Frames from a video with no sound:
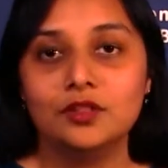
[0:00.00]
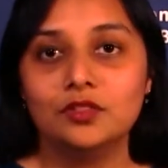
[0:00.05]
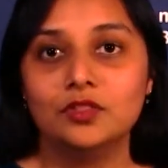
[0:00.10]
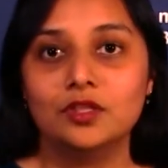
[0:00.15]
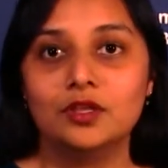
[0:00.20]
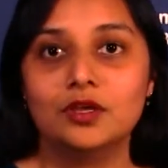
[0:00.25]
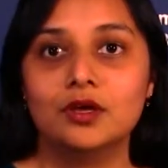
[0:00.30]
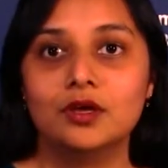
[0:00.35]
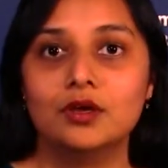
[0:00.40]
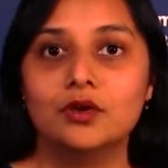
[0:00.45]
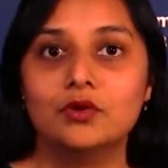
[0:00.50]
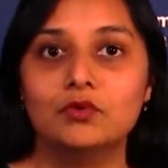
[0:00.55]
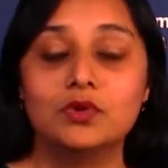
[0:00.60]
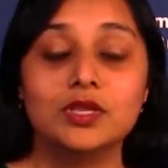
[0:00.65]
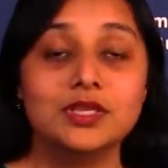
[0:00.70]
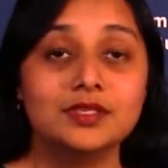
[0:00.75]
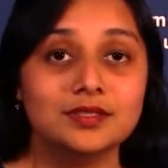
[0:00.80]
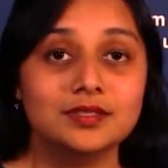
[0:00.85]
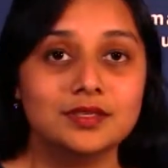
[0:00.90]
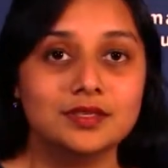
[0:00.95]
The
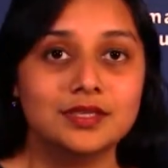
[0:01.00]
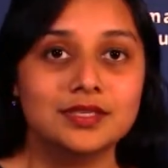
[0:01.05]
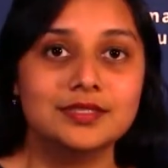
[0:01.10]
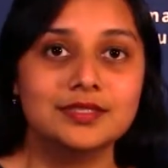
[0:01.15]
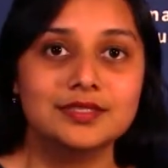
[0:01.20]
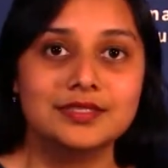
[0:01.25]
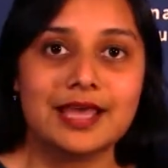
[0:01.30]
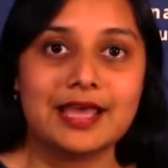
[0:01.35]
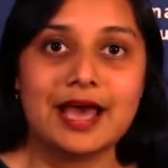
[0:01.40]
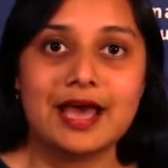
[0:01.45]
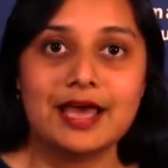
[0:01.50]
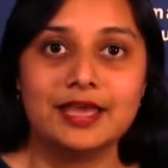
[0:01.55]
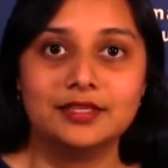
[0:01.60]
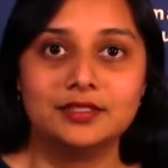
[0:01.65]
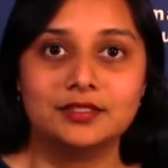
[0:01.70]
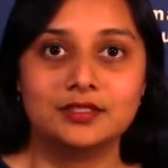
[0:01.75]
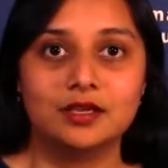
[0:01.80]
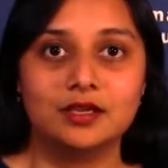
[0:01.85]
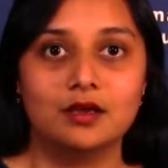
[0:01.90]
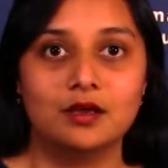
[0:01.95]
reason is
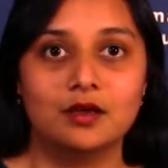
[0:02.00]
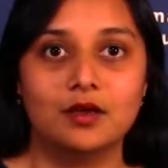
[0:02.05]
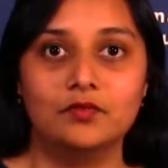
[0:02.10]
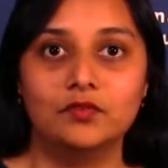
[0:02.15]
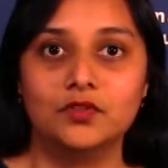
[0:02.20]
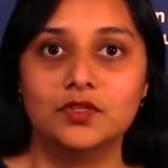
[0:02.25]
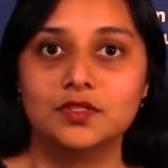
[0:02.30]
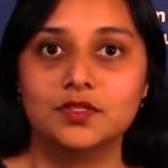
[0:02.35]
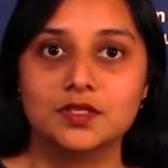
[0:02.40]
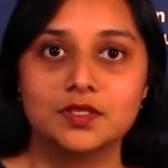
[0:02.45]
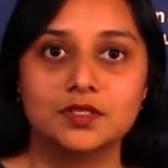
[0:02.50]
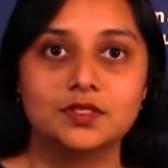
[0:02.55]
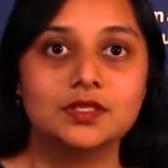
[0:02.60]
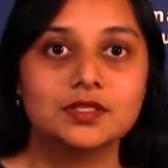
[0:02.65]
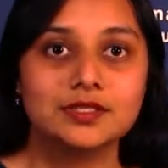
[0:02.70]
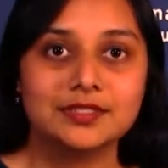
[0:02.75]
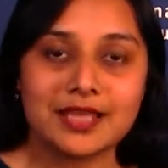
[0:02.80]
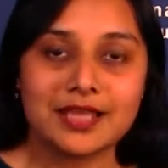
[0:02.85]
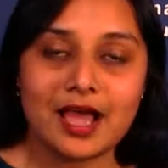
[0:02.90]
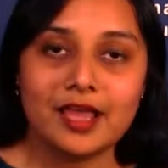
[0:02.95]
that this is
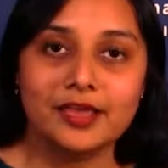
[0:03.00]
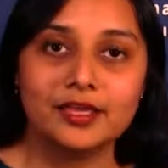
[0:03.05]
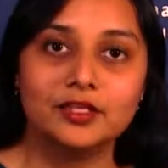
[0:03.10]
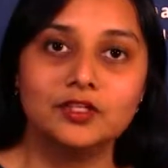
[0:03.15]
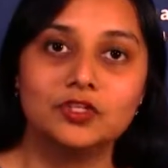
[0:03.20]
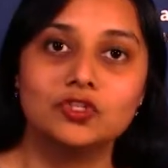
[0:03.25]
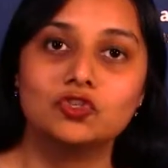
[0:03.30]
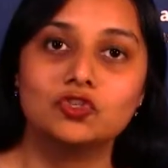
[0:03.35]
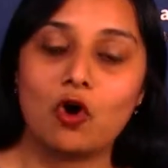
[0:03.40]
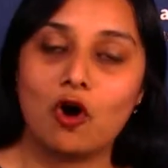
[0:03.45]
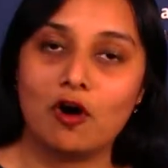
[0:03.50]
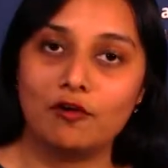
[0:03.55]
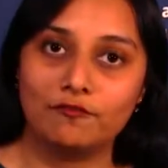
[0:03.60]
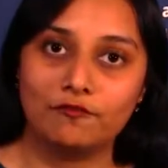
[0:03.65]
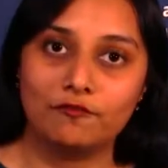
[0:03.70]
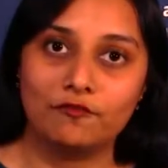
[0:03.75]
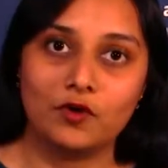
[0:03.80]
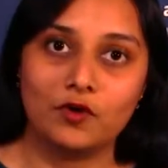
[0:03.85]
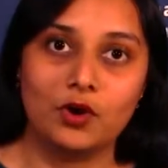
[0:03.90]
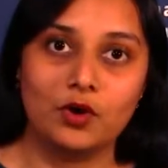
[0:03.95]
a science
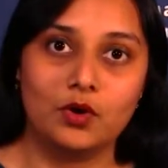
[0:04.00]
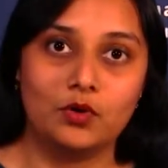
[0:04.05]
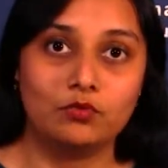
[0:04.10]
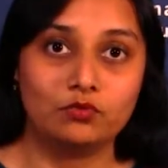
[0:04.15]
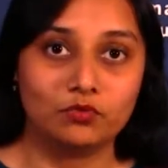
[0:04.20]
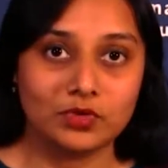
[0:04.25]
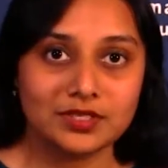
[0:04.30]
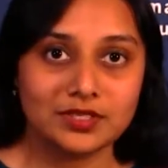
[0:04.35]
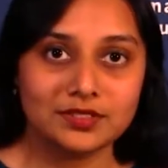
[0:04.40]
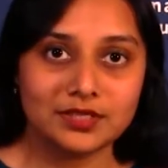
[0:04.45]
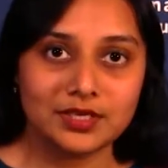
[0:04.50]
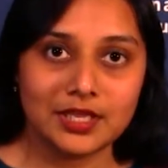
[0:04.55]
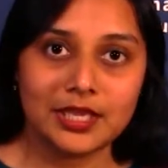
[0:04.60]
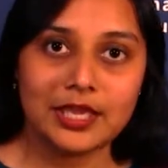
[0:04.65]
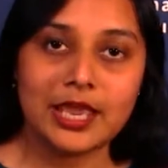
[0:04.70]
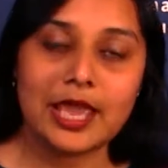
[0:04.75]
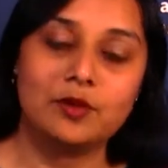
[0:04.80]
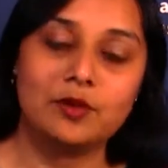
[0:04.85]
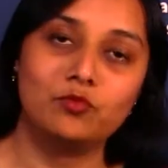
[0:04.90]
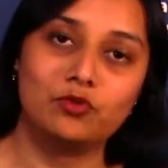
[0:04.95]
of
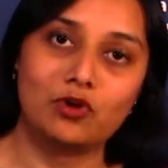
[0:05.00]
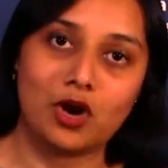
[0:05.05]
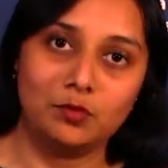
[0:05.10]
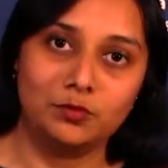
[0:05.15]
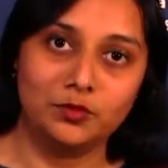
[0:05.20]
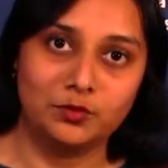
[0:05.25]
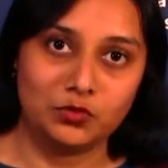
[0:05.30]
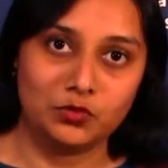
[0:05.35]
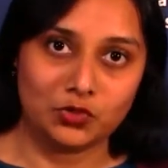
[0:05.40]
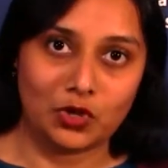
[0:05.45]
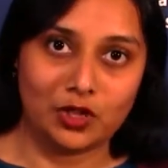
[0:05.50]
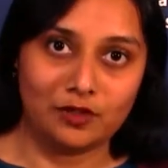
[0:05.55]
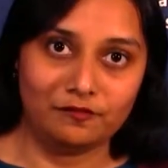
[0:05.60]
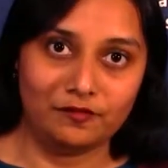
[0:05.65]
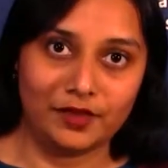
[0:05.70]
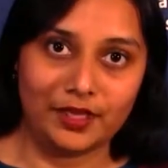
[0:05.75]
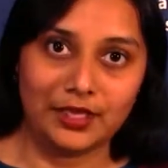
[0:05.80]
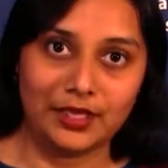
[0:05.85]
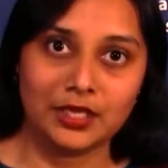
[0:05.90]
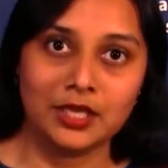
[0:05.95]
reasoning and problem
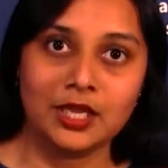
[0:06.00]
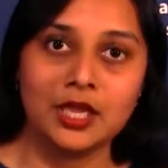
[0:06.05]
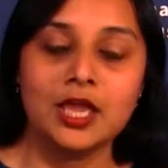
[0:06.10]
solving.